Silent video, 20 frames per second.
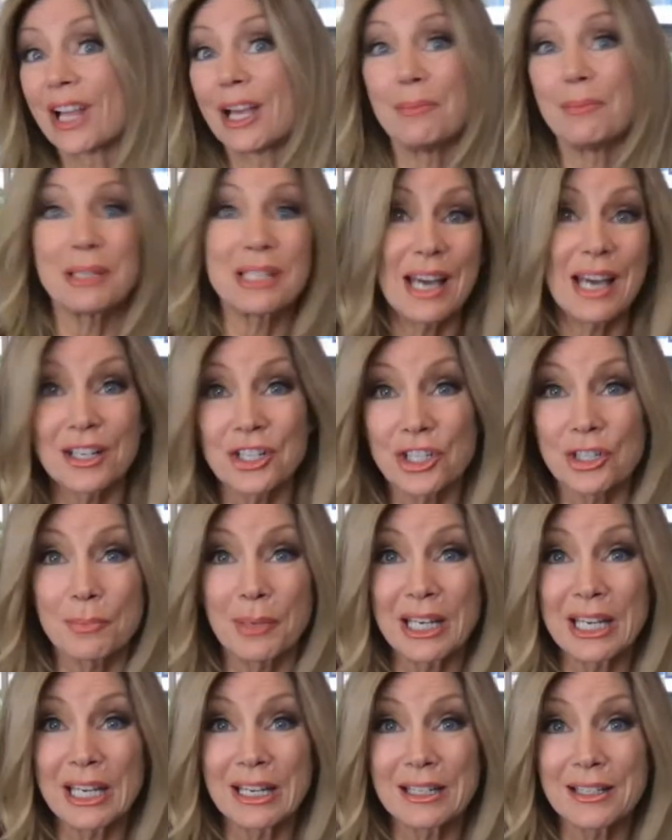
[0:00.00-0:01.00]
I'm attached
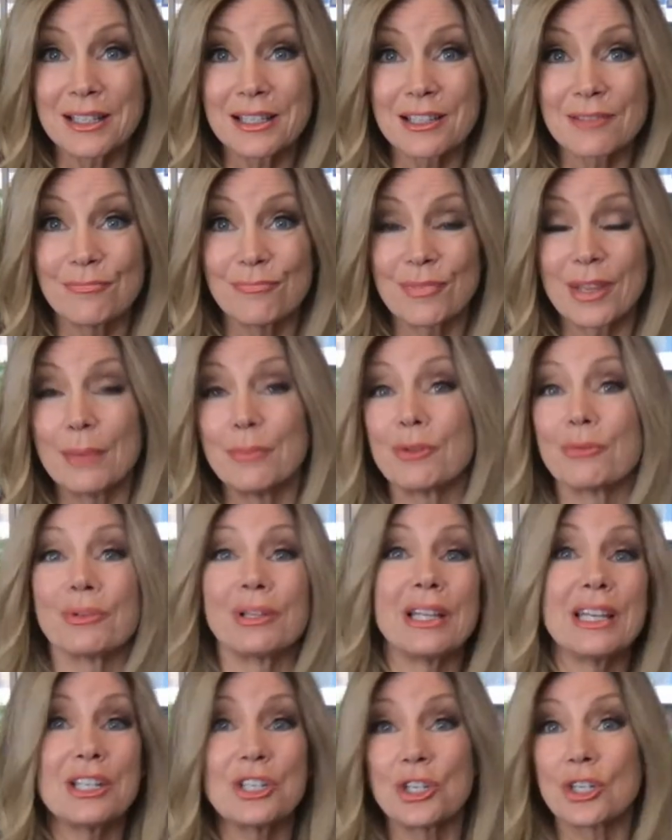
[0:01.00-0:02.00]
to my kids. I'm in
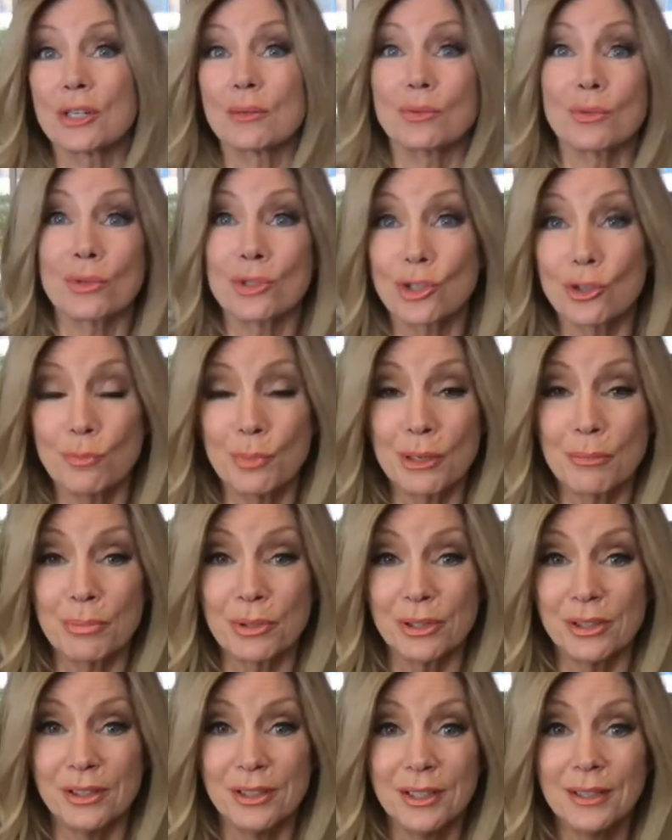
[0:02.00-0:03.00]
relationships with two
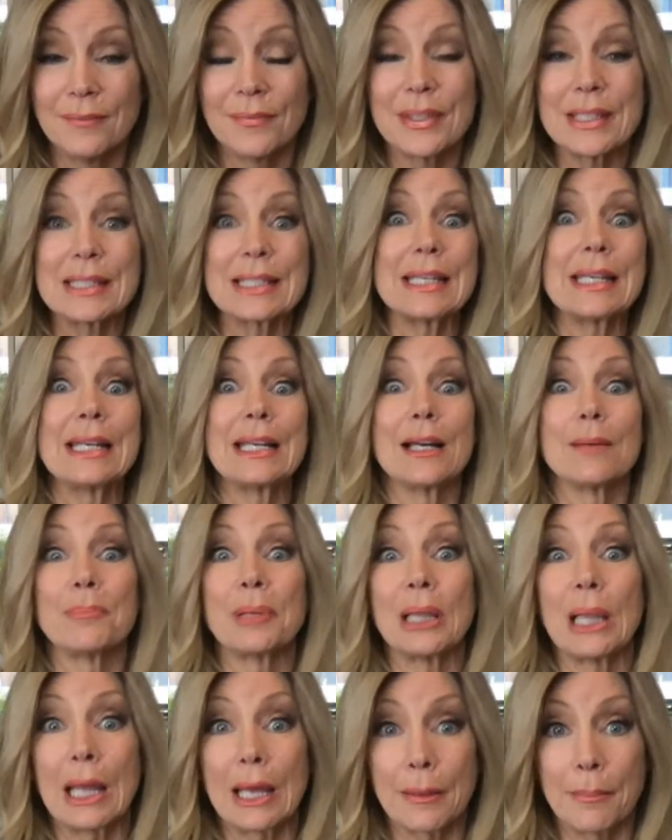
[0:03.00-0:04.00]
people. That's eating
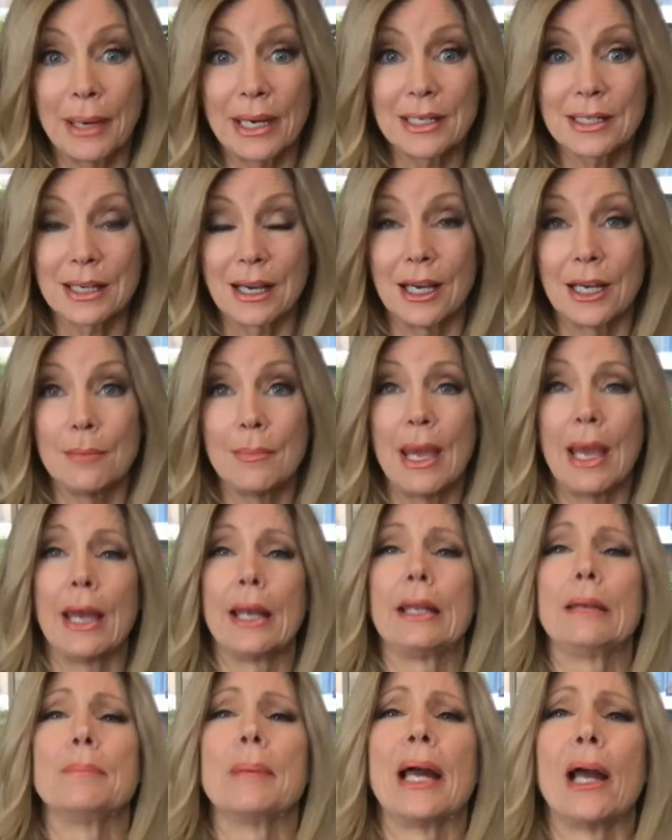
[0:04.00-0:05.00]
up a lot of my time
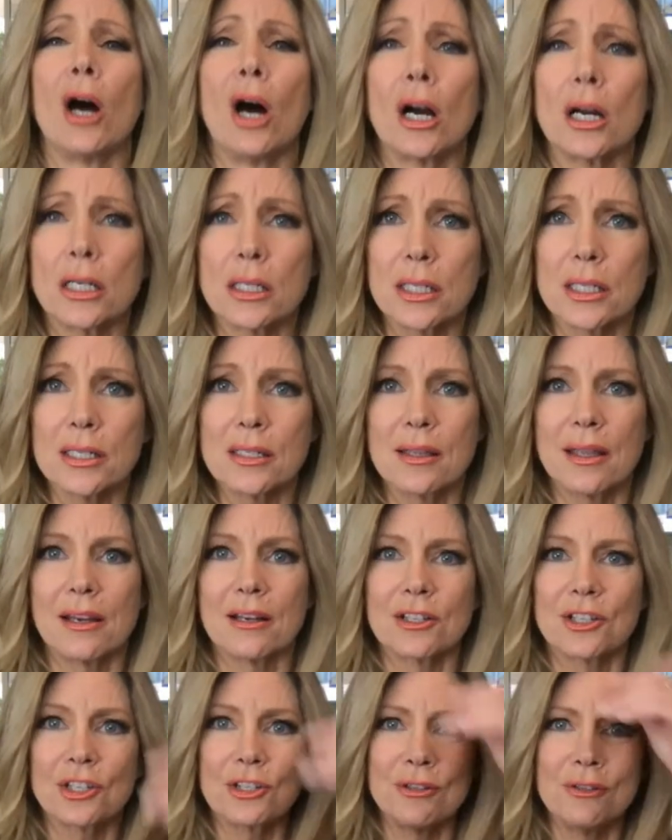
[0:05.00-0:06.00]
and my heart is
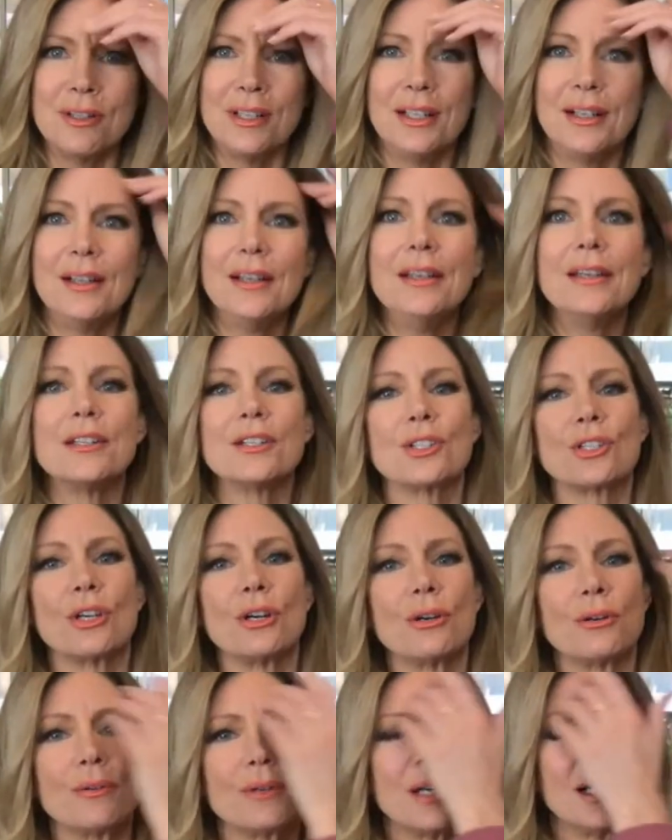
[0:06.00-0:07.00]
there too.
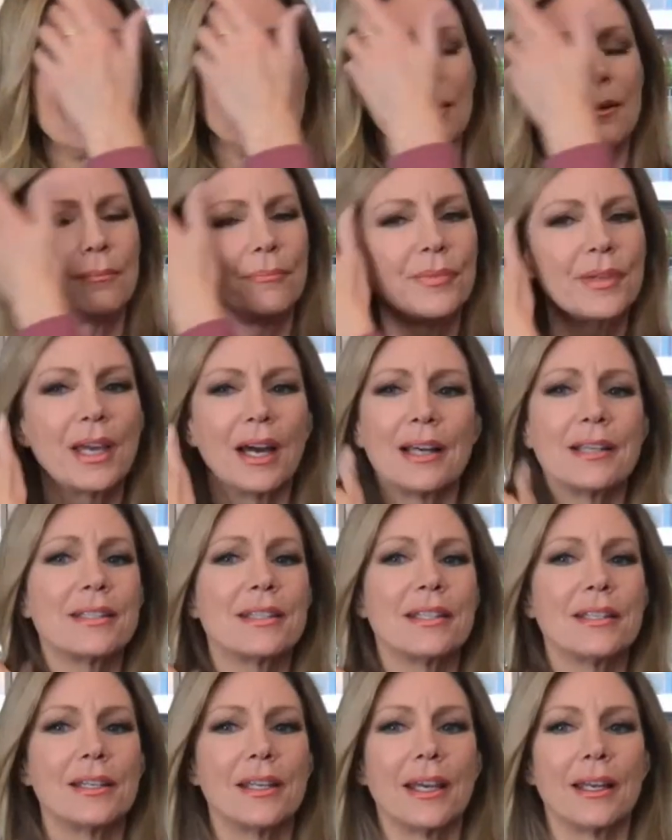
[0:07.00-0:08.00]
So
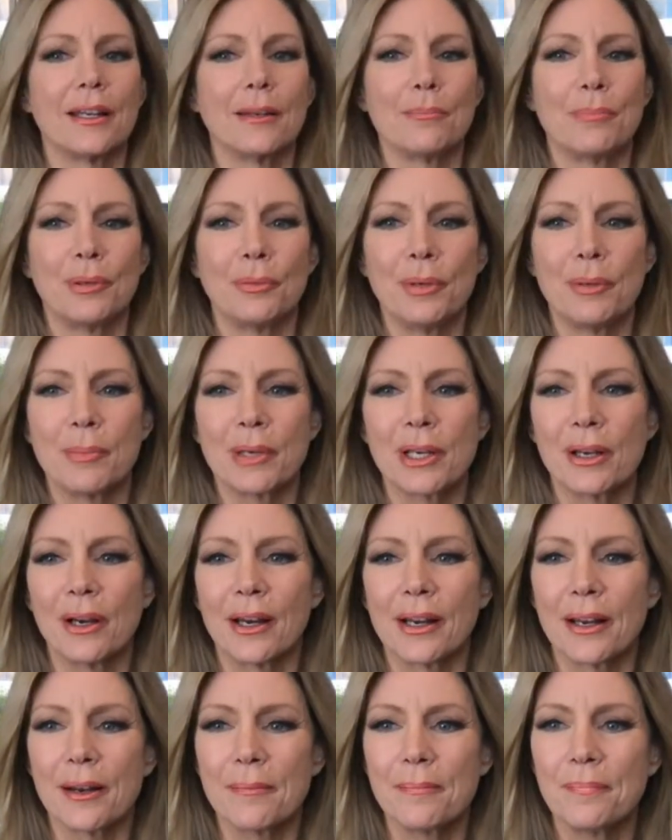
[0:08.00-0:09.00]
guys didn't get it, but women
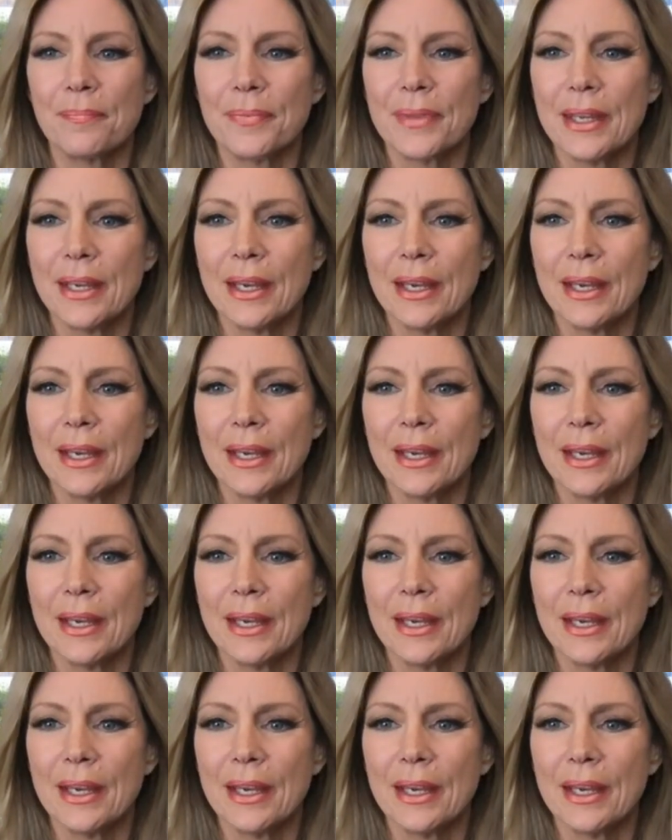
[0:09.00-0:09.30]
got it.